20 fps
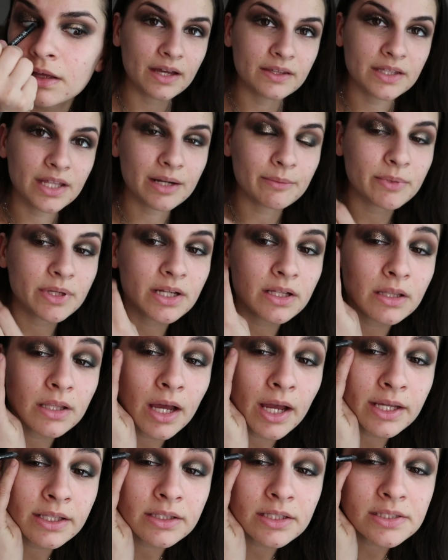And then I'm gonna
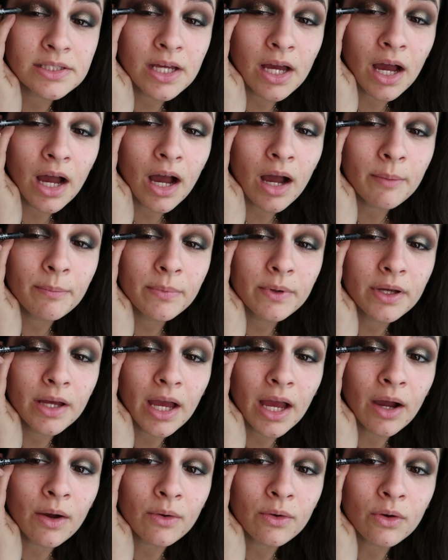line the top
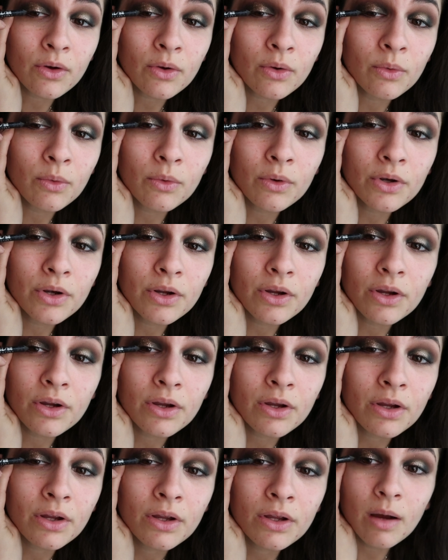outer
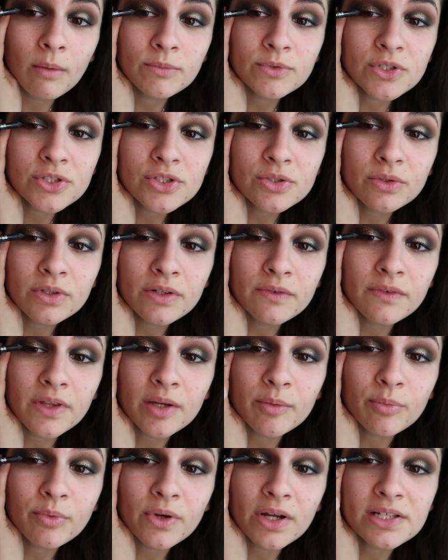corner. I'm just sort of
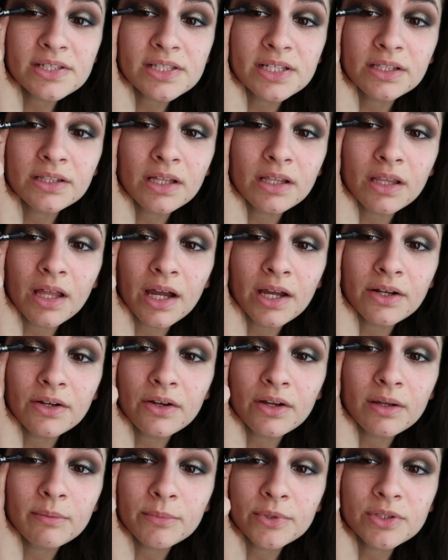like pressing the
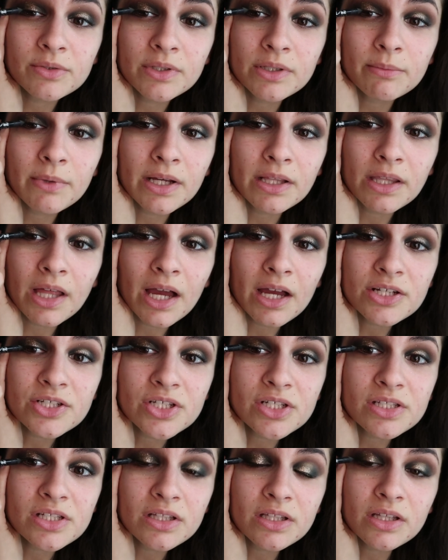liner in between my
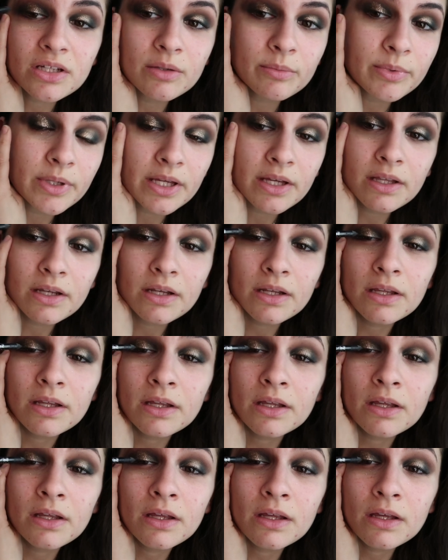lashes a little bit
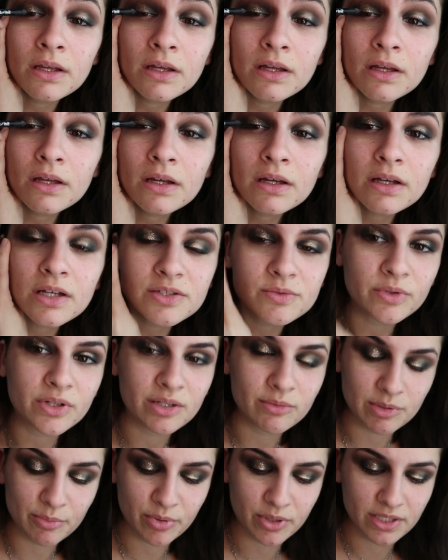because we're
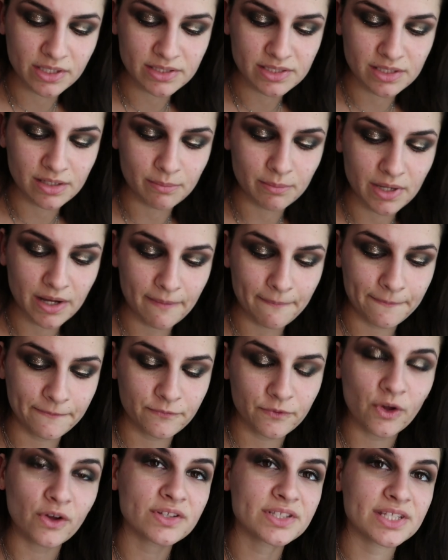gonna be putting some um,
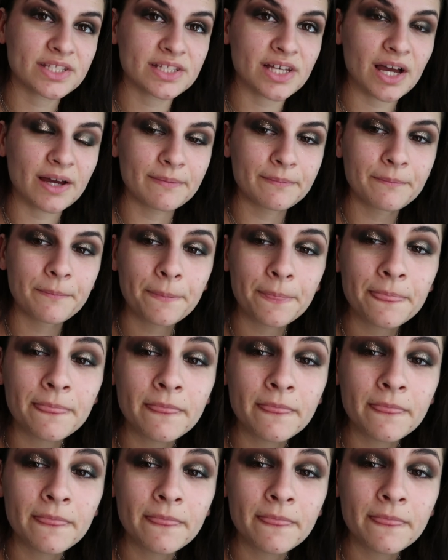falsies on.